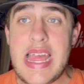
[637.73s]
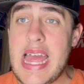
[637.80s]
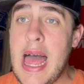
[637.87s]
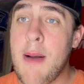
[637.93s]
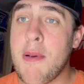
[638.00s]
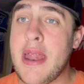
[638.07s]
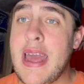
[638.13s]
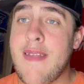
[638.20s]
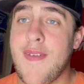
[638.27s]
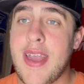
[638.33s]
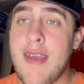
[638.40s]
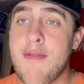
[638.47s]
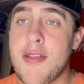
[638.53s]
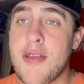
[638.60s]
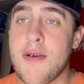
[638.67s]
I'm going to have to
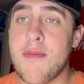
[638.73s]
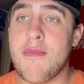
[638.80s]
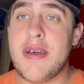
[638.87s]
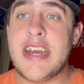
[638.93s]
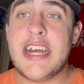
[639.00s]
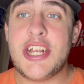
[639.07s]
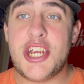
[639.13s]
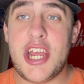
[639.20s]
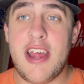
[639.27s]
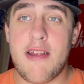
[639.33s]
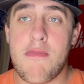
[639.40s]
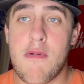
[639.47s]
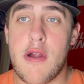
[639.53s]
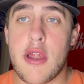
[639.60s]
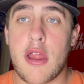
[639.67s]
give it to him, Chase
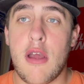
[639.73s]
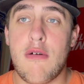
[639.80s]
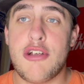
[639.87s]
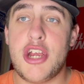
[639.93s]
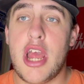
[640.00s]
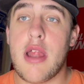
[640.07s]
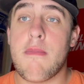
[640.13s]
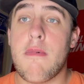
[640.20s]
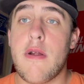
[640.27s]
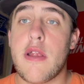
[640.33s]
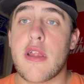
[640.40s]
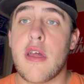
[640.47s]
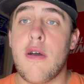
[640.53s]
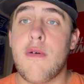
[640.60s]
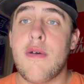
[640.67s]
Briscoe. Chase
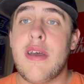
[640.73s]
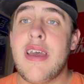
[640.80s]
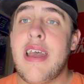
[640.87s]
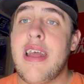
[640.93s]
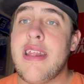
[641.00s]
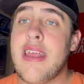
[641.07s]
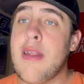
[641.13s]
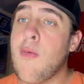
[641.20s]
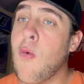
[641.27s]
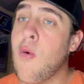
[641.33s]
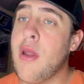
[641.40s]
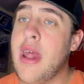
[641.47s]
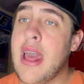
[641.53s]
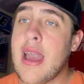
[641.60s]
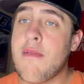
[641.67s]
Briscoe did
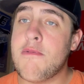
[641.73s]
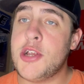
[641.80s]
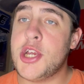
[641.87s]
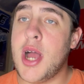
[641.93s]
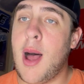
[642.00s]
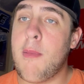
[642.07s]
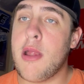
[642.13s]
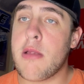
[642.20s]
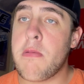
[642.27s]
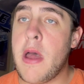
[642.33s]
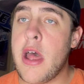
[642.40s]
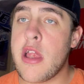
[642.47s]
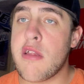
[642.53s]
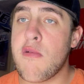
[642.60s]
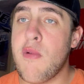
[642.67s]
one heck of a job this
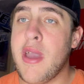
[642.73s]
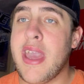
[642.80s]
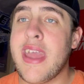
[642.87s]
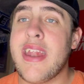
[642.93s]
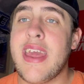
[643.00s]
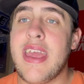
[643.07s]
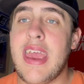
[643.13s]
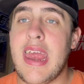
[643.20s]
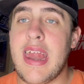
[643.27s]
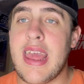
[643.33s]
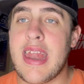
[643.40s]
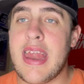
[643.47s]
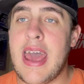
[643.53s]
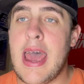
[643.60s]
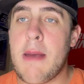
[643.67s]
past weekend at
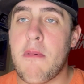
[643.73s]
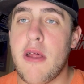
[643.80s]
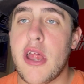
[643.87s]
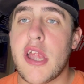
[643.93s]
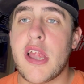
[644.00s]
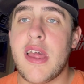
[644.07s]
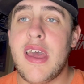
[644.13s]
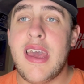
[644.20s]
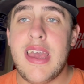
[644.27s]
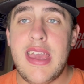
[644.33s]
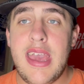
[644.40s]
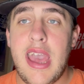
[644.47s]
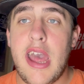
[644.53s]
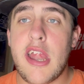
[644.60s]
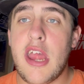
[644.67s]
Indianapolis.
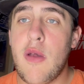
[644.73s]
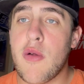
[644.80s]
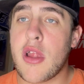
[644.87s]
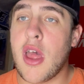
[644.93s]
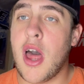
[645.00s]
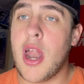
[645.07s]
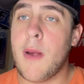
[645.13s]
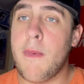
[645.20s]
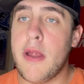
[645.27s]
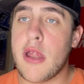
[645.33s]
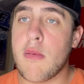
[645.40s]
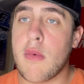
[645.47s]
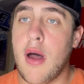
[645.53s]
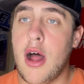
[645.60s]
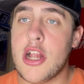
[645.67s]
Yes, he was caught up in
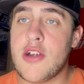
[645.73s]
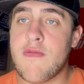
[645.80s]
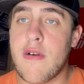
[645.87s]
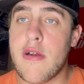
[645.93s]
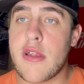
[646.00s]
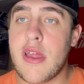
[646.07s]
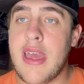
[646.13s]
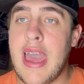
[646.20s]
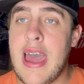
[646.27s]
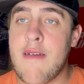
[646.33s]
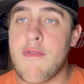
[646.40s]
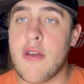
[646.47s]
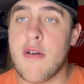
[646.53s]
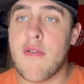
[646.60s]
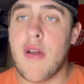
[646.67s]
some controversy
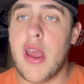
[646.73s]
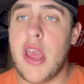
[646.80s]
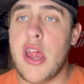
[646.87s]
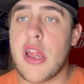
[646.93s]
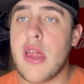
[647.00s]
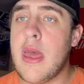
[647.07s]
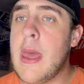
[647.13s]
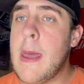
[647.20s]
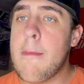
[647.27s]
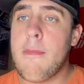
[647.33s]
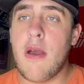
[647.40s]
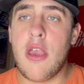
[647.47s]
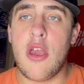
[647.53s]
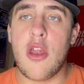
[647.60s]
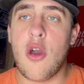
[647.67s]
after the race.
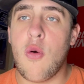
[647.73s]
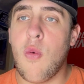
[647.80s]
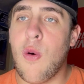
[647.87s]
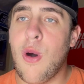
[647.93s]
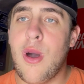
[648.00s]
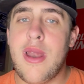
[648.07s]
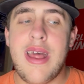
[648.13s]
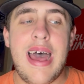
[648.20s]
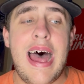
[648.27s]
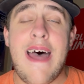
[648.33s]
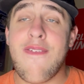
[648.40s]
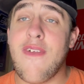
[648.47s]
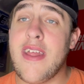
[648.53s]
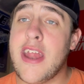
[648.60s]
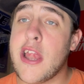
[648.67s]
But you know what? I
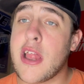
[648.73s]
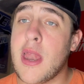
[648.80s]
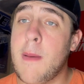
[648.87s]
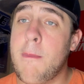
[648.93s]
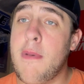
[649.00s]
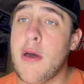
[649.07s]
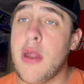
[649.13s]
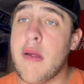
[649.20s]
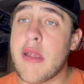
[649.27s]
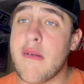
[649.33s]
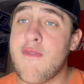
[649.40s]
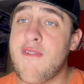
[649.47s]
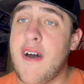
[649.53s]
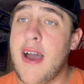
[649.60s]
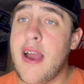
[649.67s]
think that's going to build up some
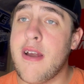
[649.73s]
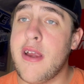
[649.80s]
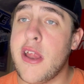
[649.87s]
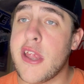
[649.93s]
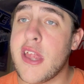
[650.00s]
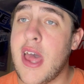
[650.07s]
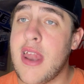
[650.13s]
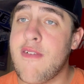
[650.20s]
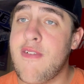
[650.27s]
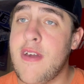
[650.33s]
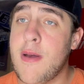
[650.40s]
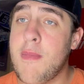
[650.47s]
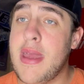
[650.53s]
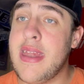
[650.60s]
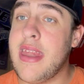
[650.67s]
fire inside of
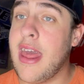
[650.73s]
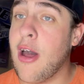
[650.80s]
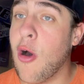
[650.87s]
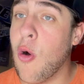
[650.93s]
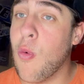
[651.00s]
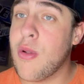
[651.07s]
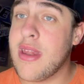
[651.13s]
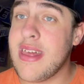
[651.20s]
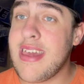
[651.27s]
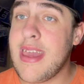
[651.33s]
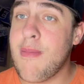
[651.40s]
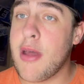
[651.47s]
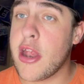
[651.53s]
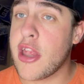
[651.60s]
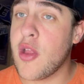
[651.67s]
him and that whole
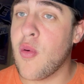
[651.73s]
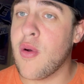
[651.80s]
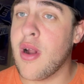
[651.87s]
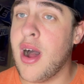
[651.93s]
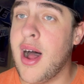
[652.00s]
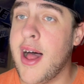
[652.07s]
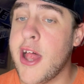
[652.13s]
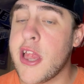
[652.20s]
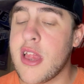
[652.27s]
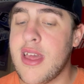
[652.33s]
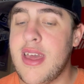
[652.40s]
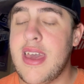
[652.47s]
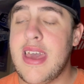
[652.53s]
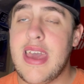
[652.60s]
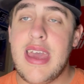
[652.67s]
team at Stewart Haas.
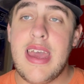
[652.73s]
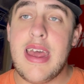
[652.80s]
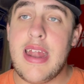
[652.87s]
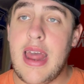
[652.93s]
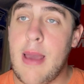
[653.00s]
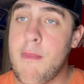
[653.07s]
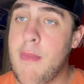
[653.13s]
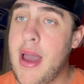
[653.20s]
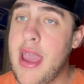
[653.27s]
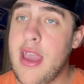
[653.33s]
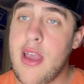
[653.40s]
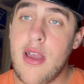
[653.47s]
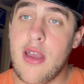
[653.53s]
They might